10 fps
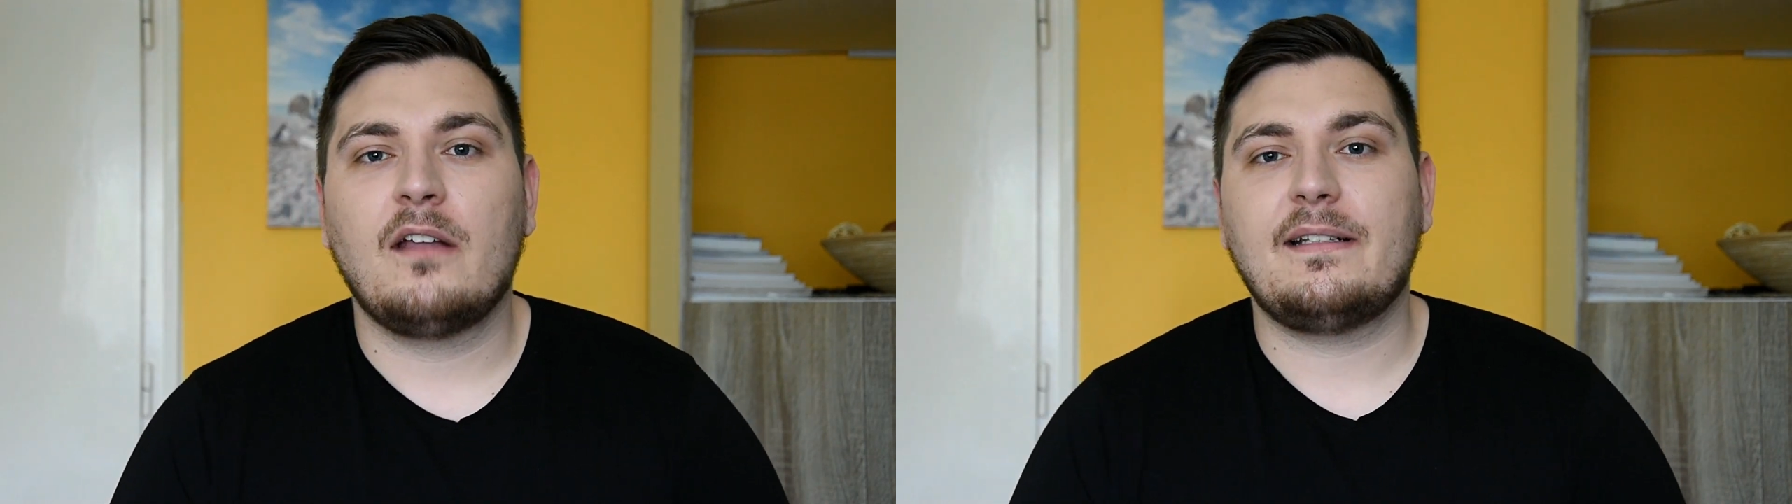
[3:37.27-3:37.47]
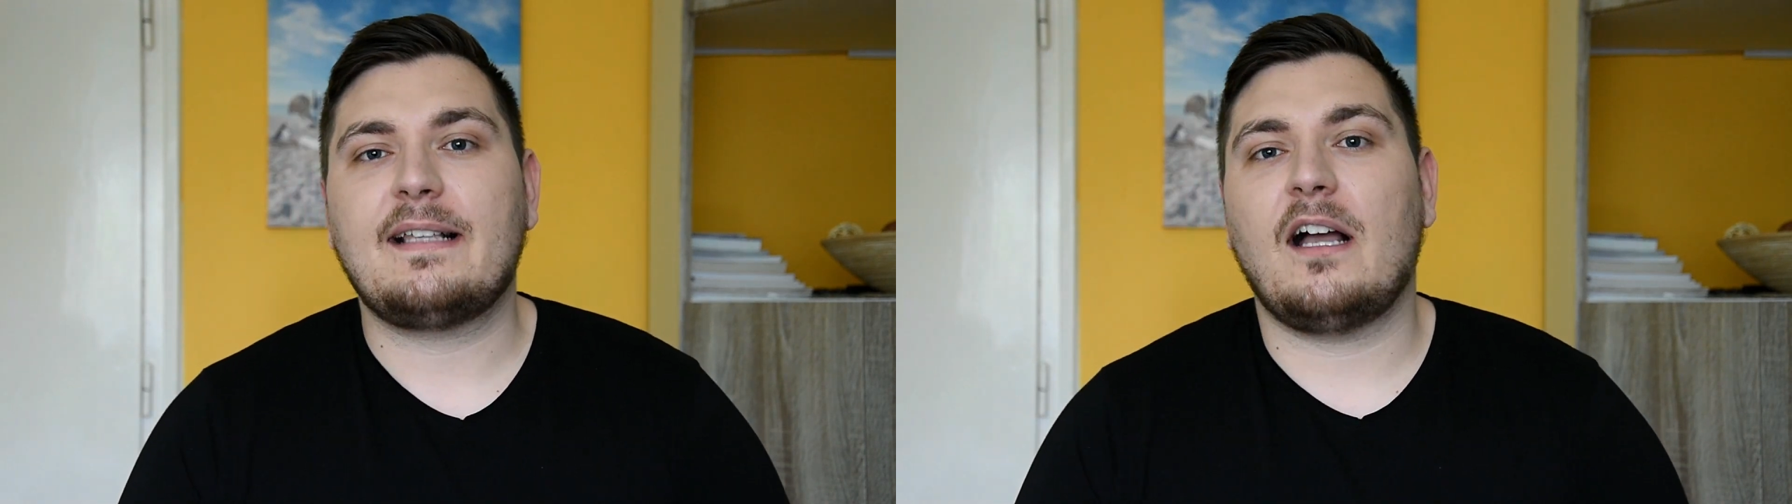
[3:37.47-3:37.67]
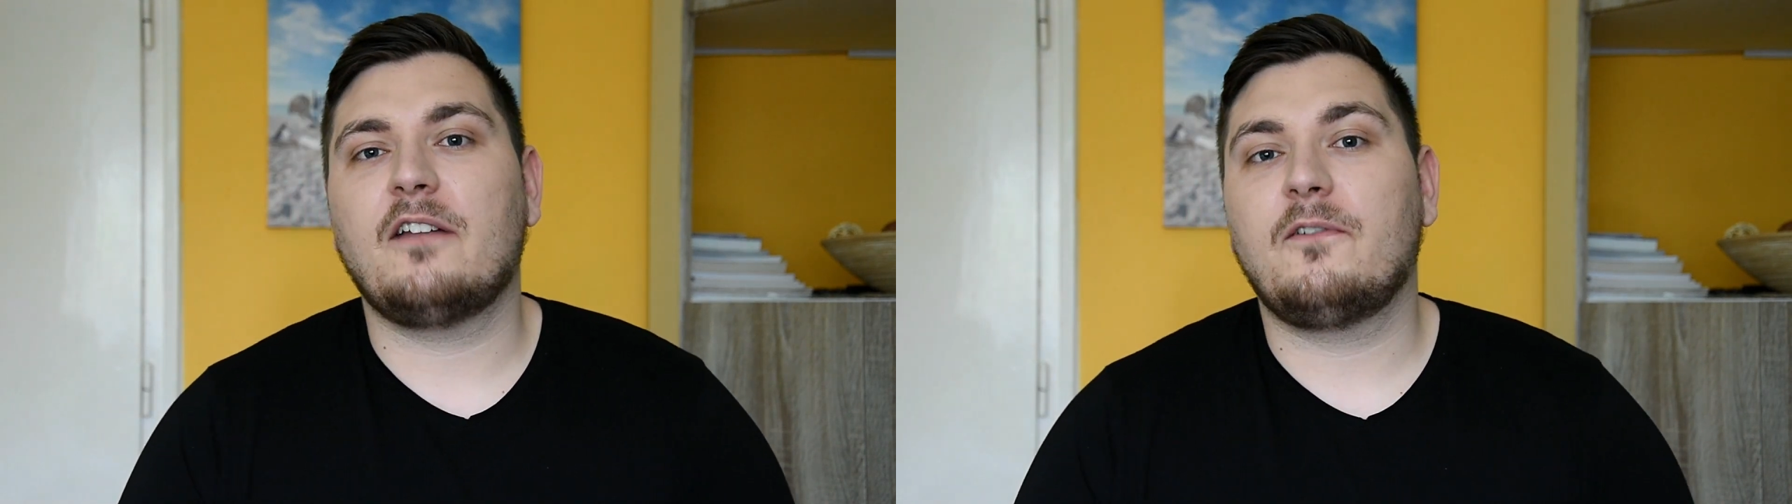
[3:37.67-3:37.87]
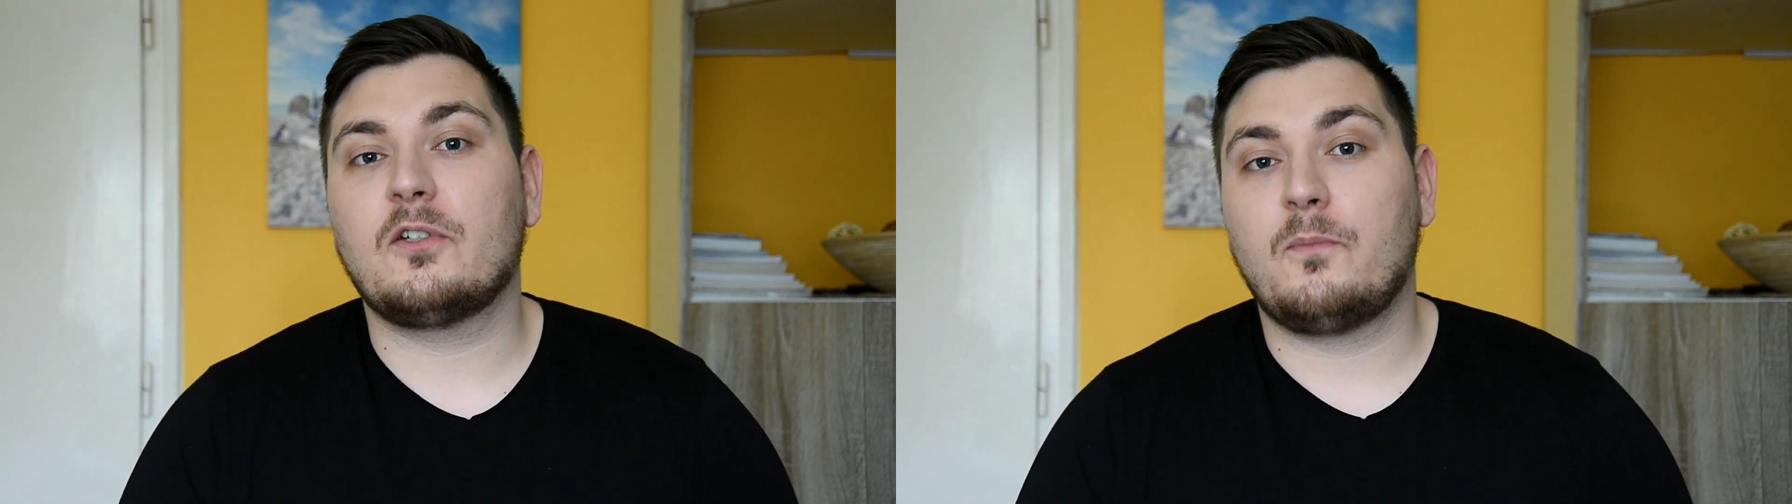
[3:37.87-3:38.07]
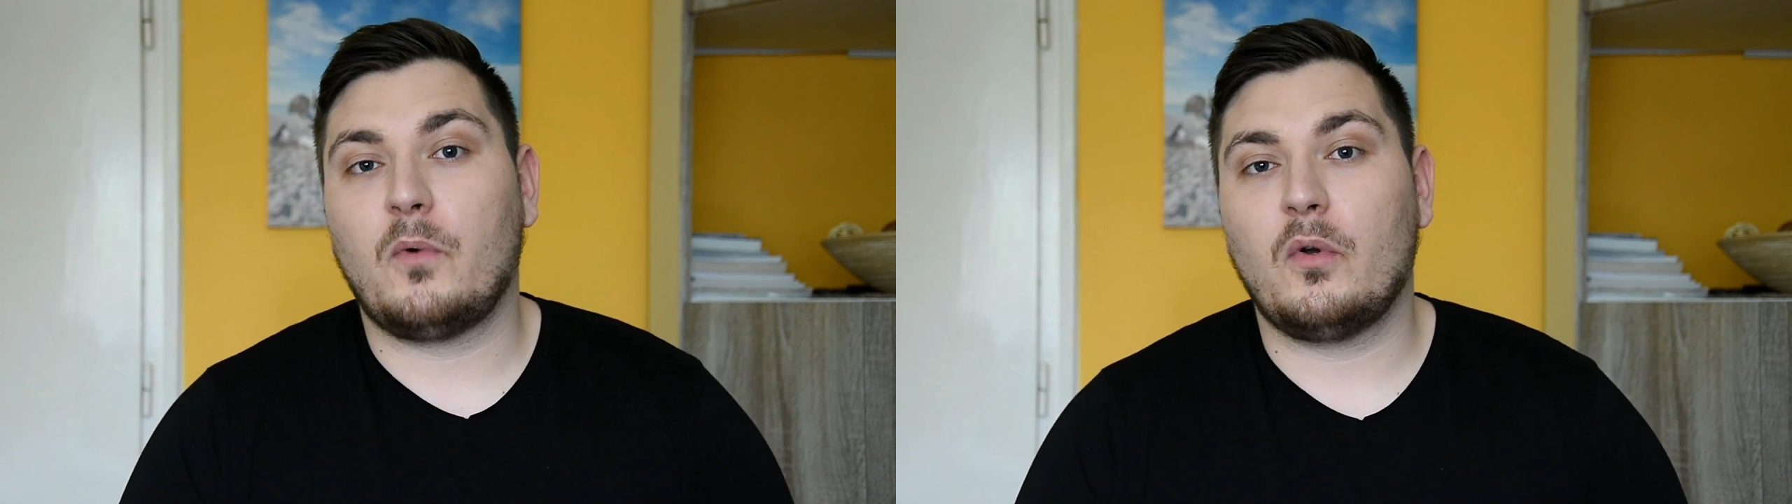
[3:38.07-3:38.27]
designed for
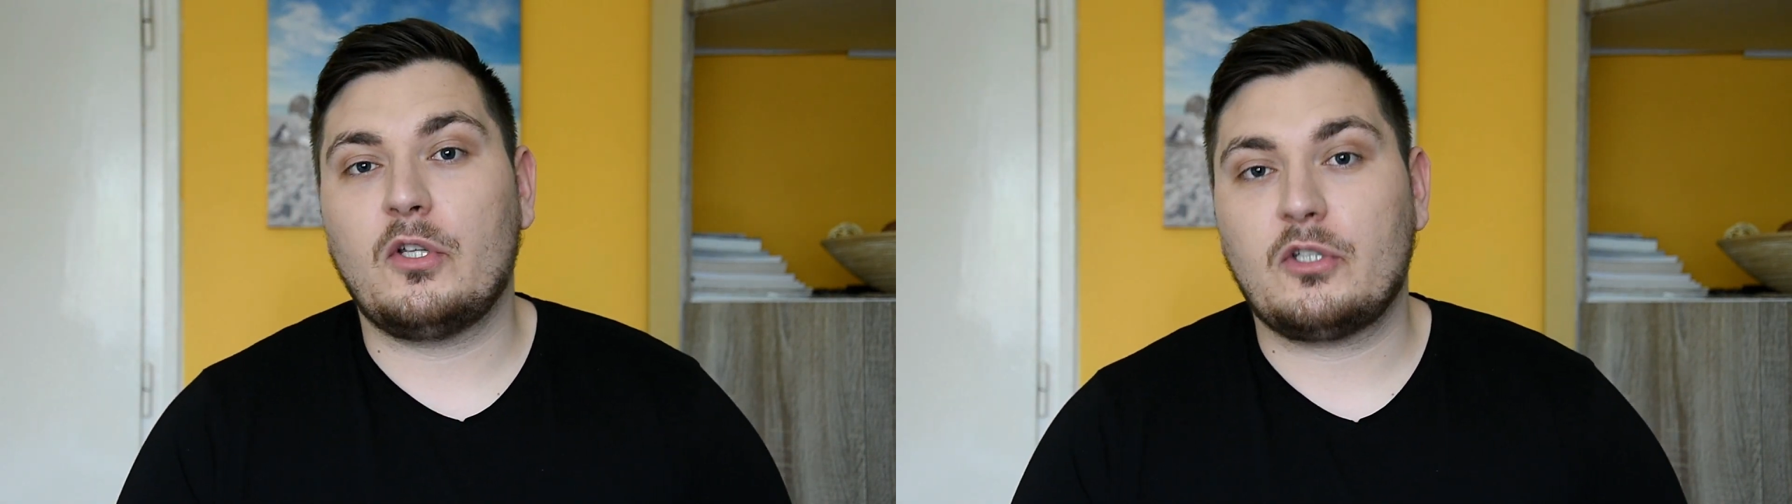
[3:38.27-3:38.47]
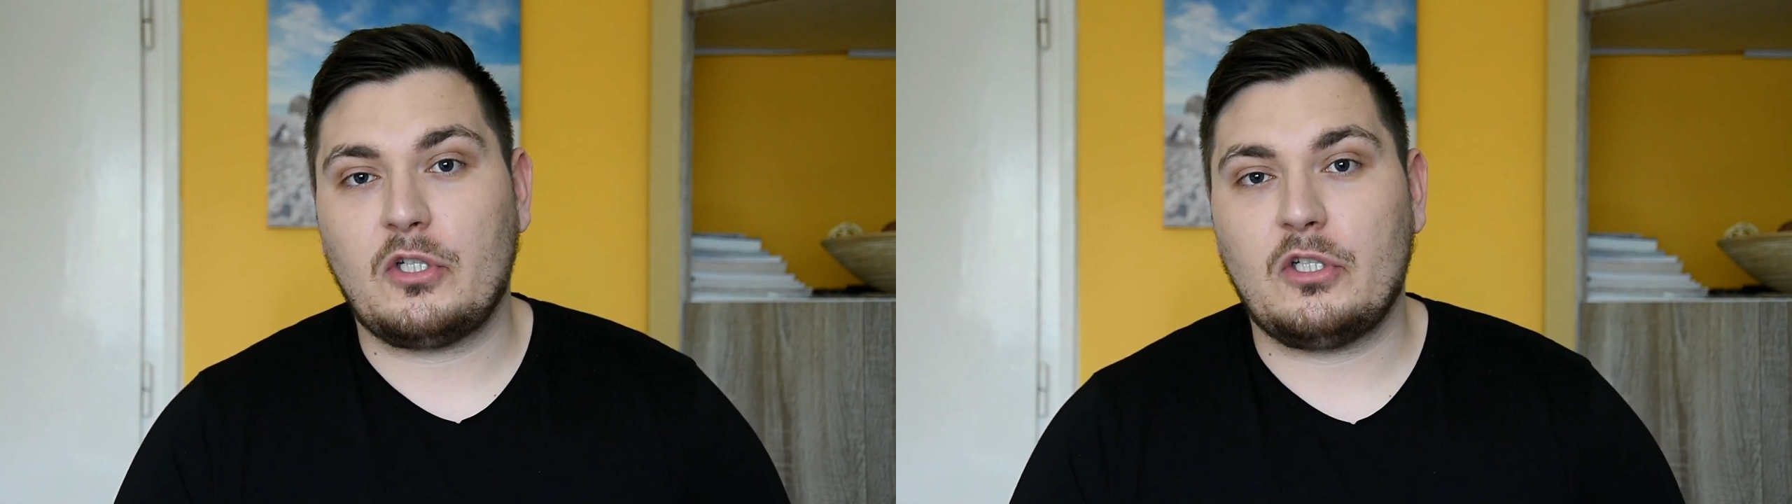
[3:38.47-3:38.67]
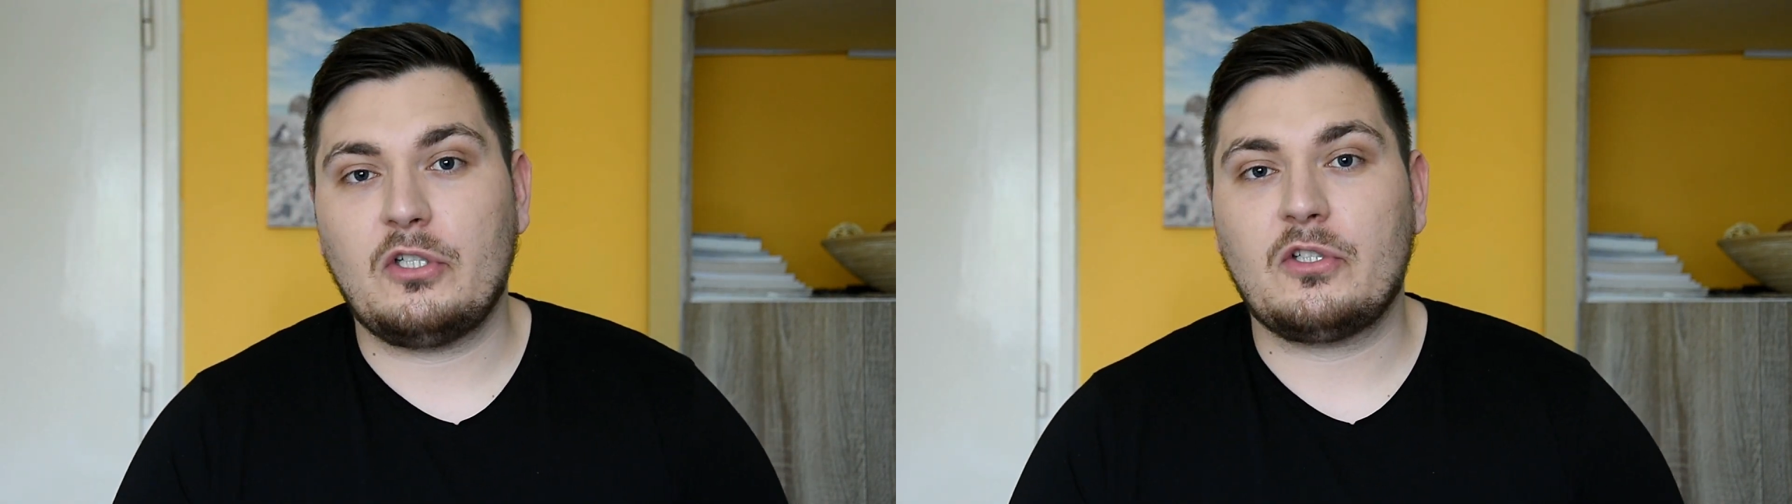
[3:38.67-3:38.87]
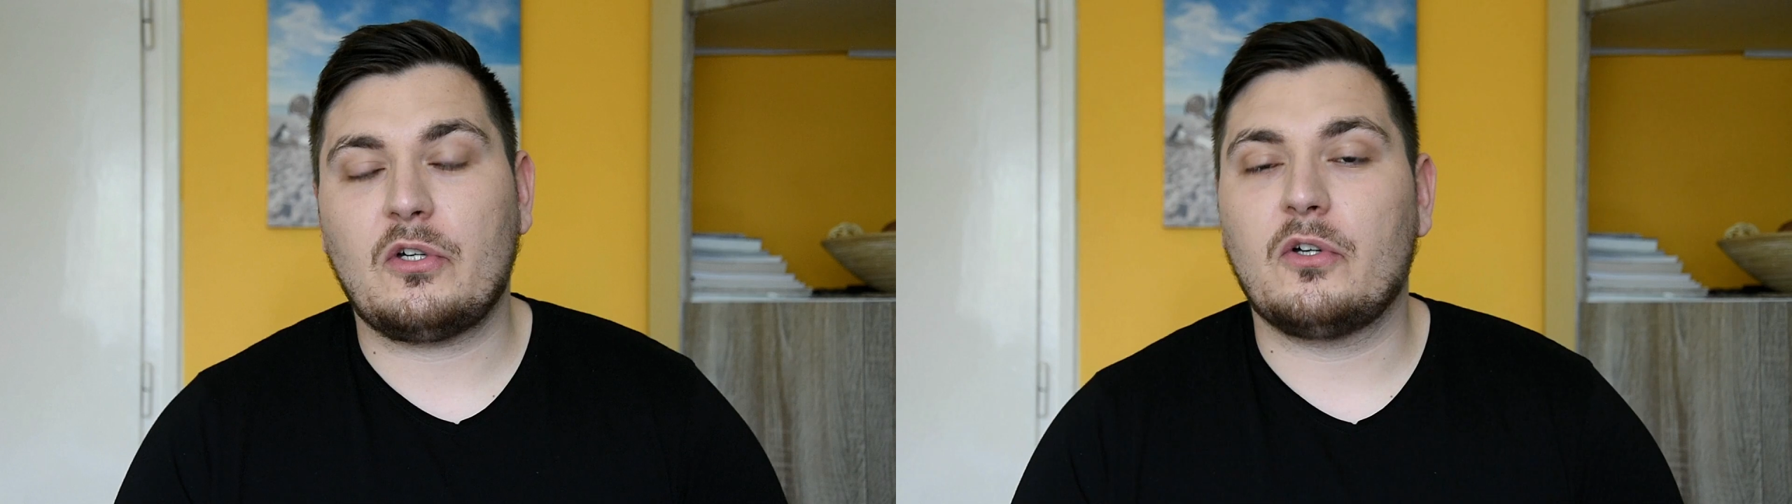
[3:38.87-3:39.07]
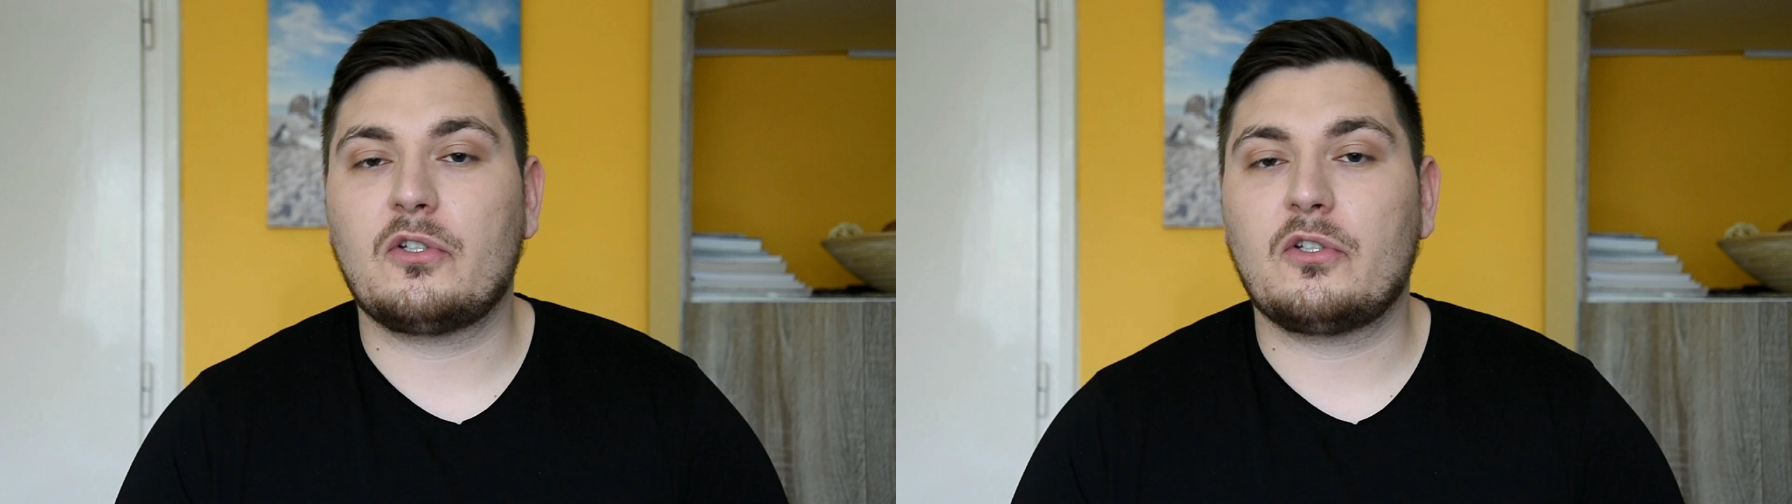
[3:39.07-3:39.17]
smaller students or